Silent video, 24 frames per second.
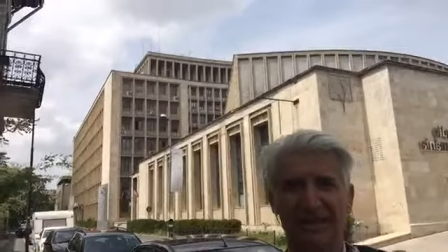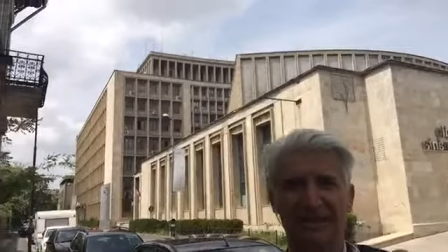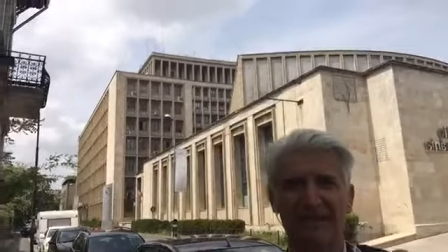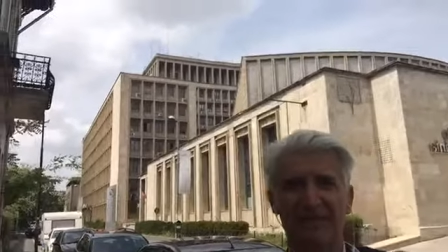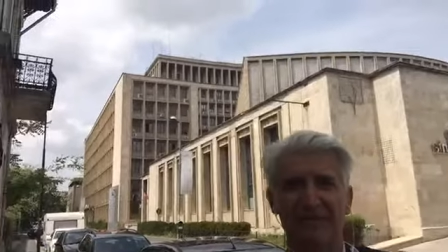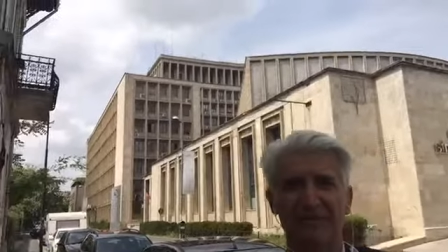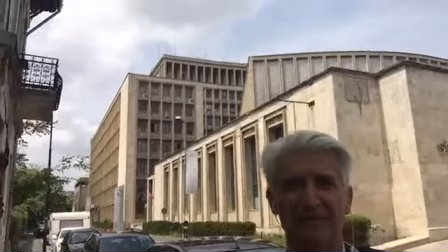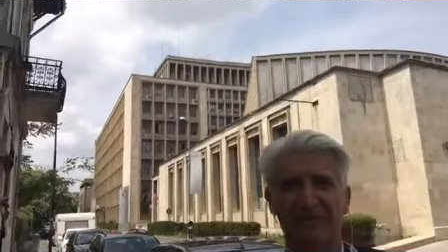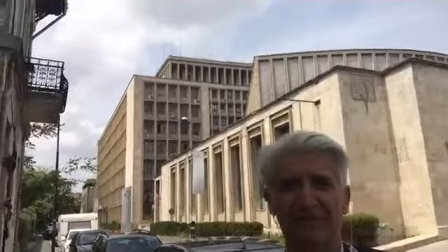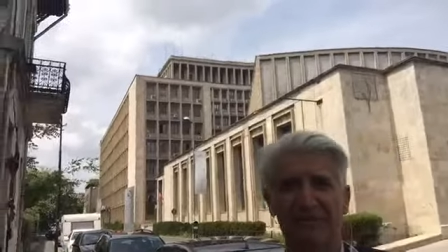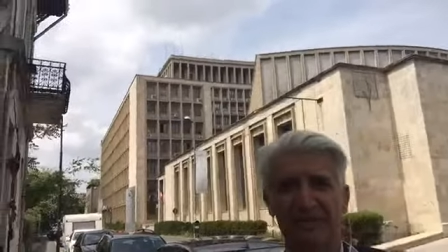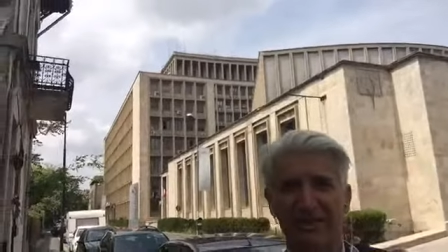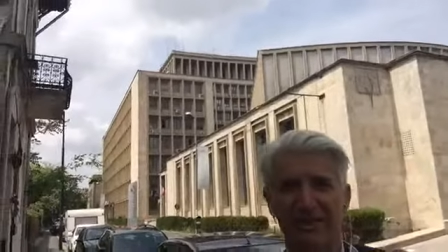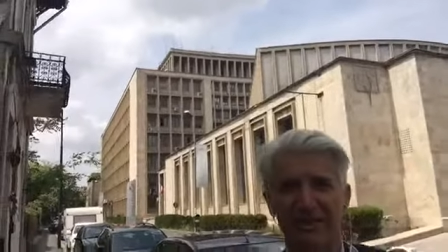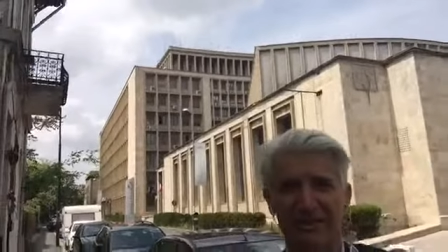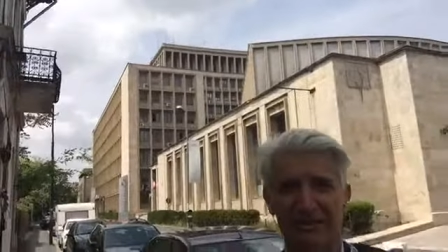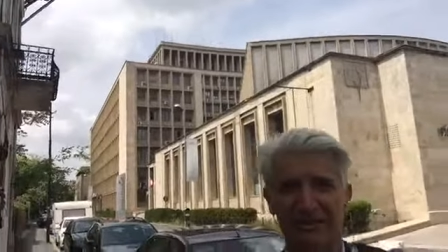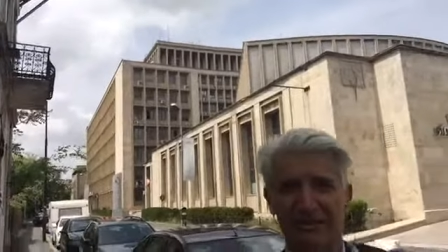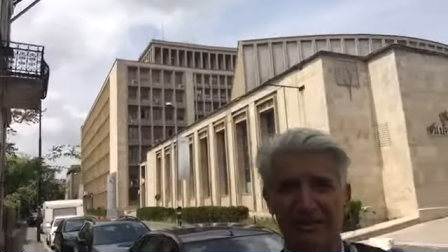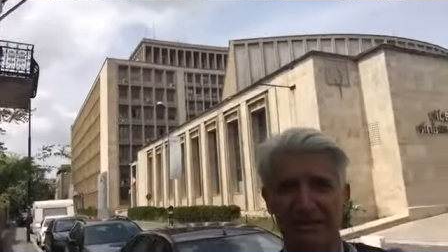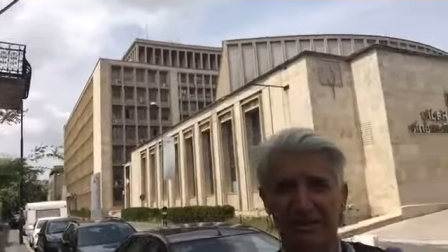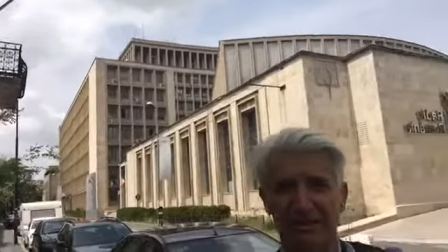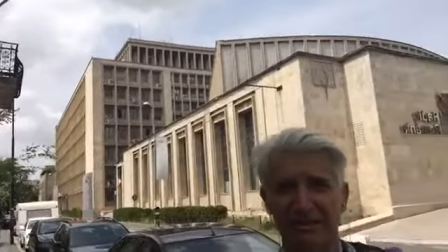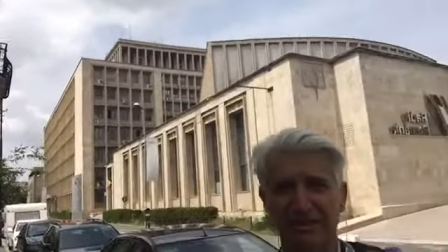so
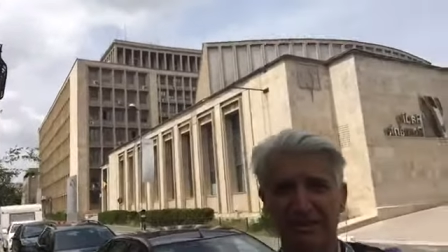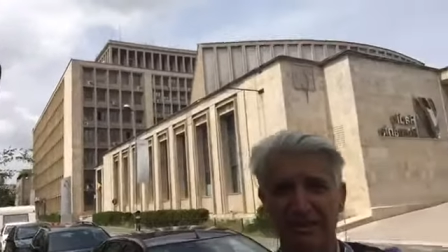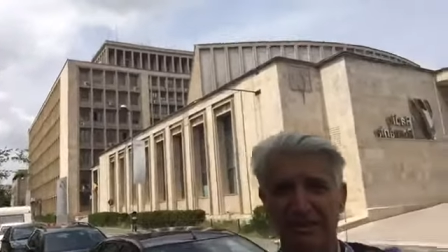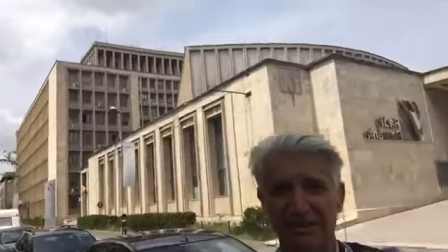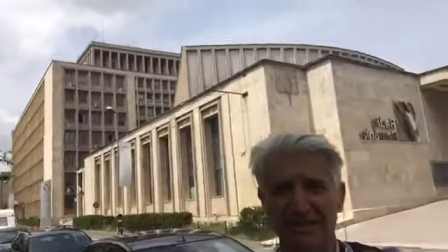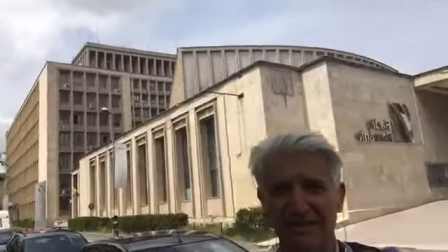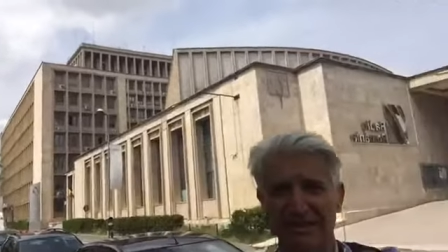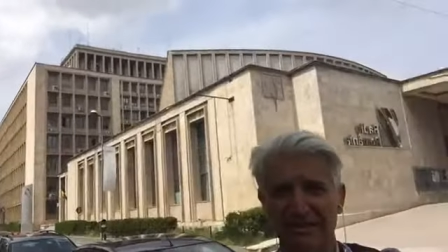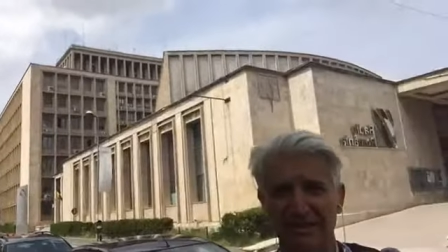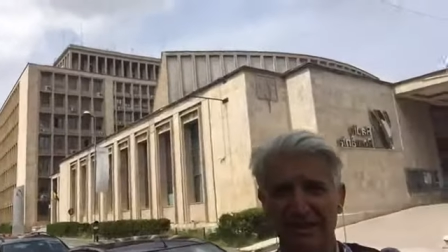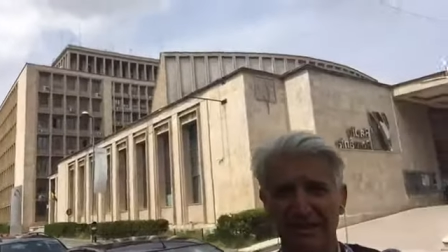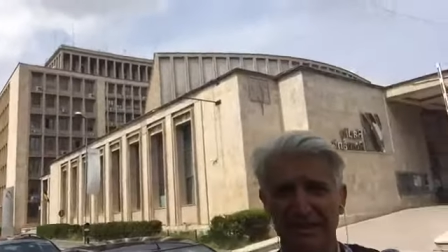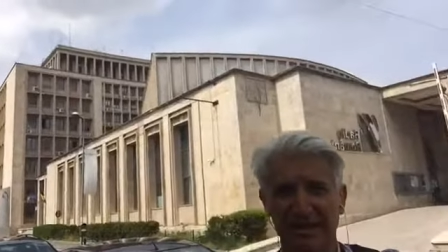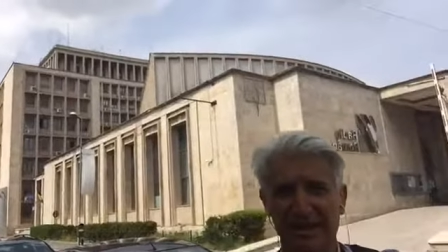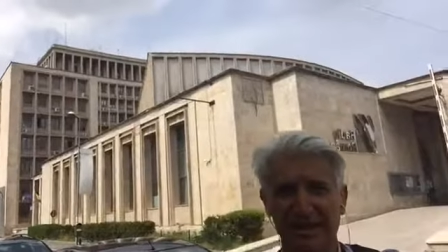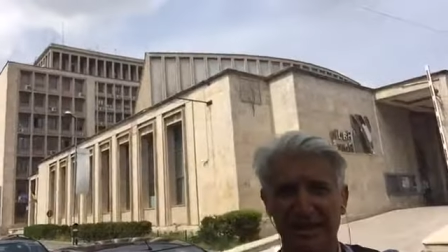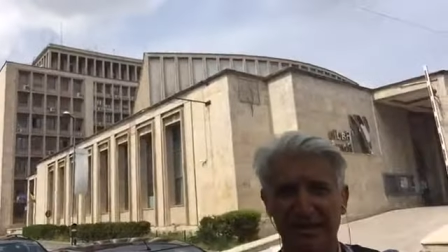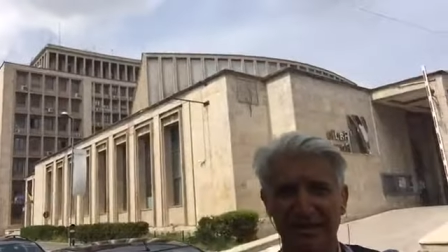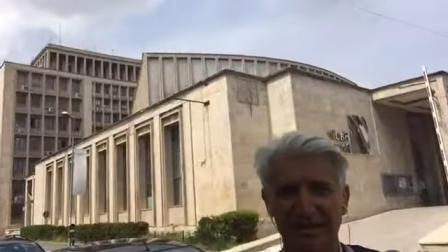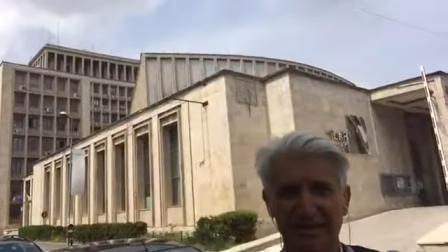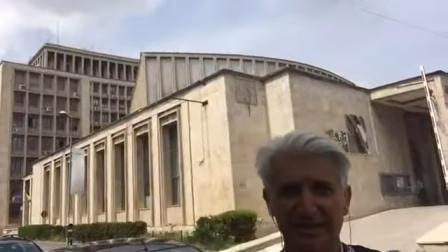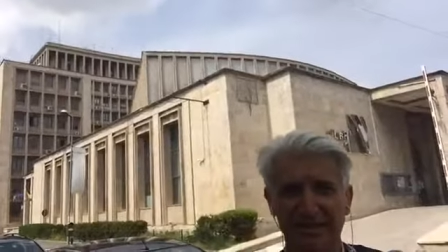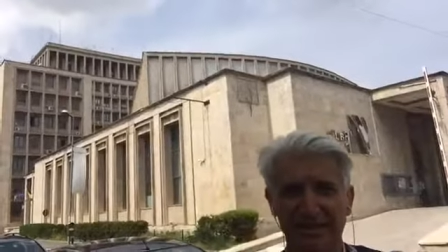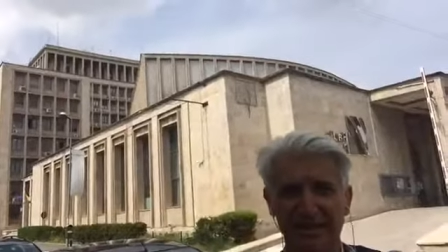fascist design,